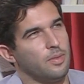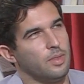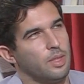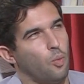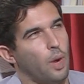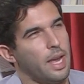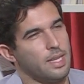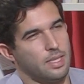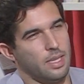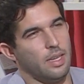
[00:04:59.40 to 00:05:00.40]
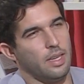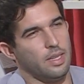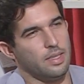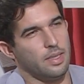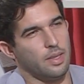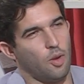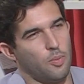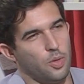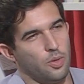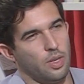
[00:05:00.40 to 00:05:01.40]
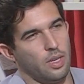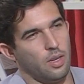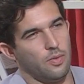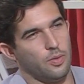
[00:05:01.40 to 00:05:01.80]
the way I see it is that the community of